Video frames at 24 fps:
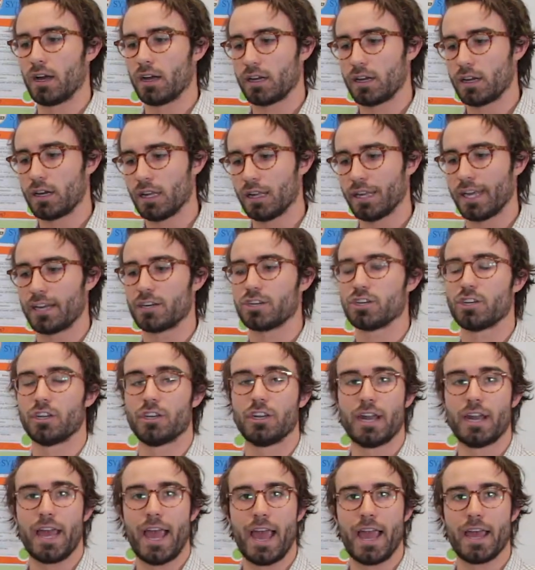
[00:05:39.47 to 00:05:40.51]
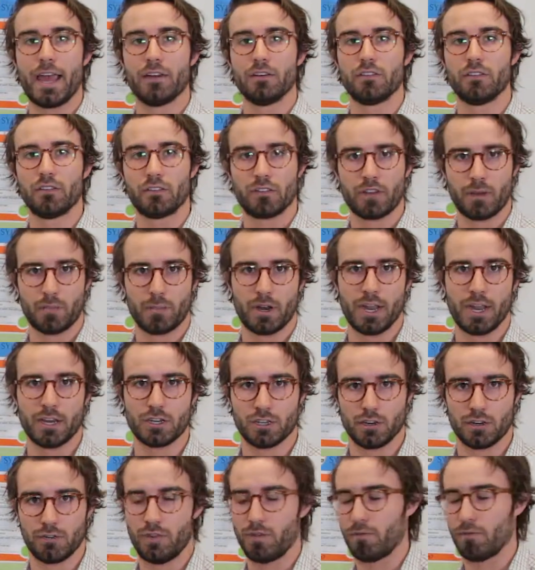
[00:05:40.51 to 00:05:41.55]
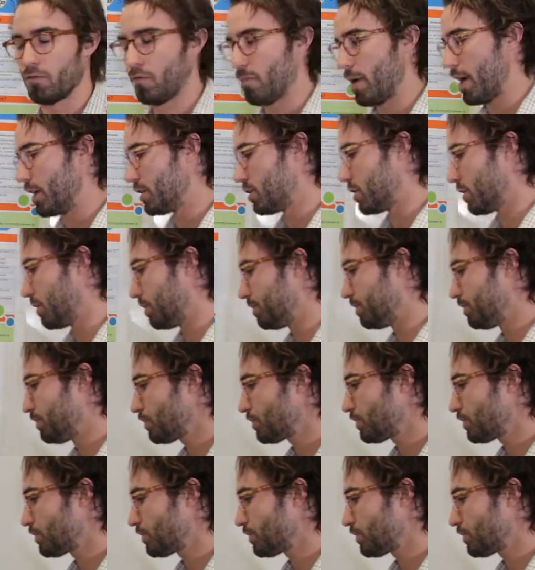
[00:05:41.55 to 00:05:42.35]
collection and dissemination of information.